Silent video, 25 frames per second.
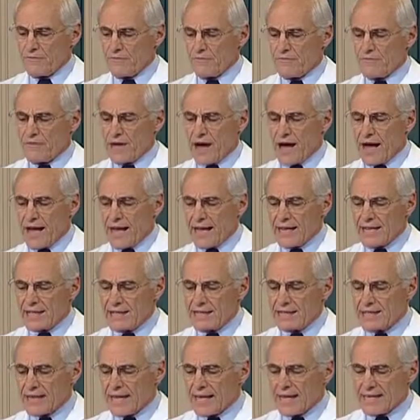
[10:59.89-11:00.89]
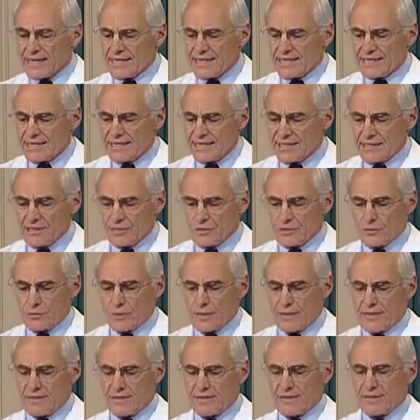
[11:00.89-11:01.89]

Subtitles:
finds and deals with